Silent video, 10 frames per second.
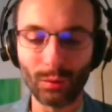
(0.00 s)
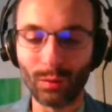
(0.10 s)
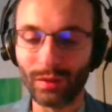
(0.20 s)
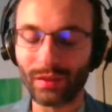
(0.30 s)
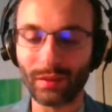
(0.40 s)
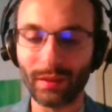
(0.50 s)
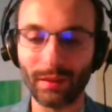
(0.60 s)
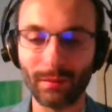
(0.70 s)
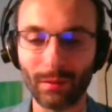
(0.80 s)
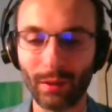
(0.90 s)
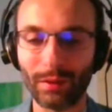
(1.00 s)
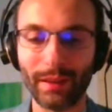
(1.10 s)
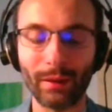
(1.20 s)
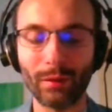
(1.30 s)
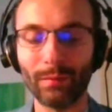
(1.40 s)
tools
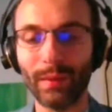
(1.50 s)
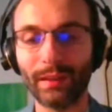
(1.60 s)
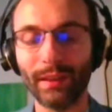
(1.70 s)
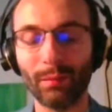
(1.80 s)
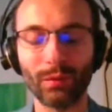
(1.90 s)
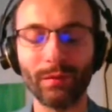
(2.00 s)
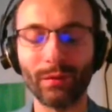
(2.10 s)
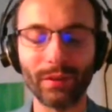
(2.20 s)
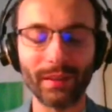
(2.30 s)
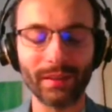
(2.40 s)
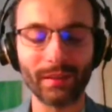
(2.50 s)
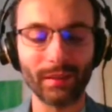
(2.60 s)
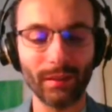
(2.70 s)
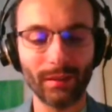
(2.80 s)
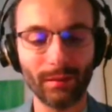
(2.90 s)
out there, but I prefer
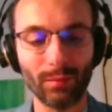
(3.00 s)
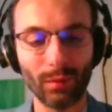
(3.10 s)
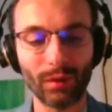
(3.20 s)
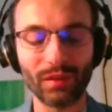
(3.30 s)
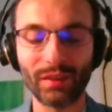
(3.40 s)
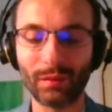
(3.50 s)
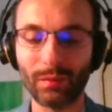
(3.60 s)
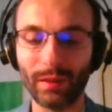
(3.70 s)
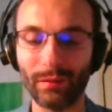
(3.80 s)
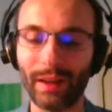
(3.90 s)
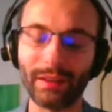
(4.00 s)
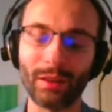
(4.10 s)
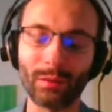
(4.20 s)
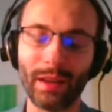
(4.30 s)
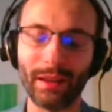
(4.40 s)
this process if I
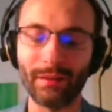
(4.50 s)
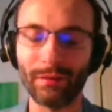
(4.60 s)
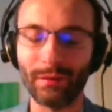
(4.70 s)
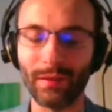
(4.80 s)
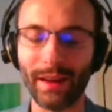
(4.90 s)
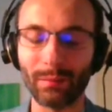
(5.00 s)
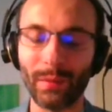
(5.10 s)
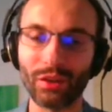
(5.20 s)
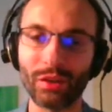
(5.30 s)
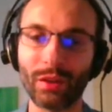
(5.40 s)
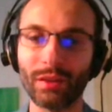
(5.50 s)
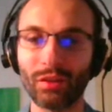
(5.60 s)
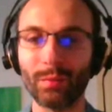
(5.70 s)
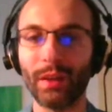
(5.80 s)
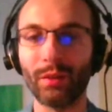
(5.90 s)
don't have that much
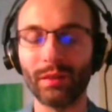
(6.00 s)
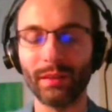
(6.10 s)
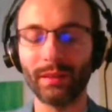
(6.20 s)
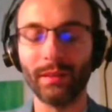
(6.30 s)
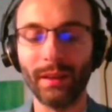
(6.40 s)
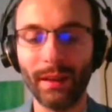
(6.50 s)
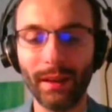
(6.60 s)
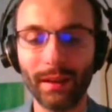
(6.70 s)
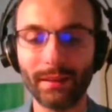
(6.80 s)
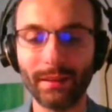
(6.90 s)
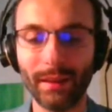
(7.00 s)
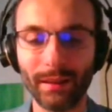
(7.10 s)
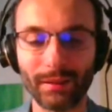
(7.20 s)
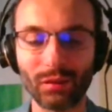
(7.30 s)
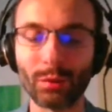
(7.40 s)
knowledge about the
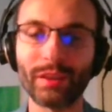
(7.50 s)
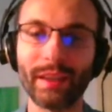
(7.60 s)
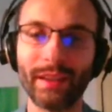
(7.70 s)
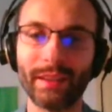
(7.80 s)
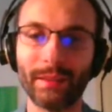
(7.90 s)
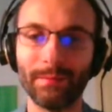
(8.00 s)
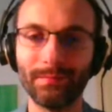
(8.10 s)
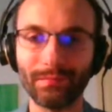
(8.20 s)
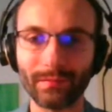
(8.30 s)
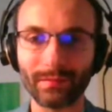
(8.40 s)
source data.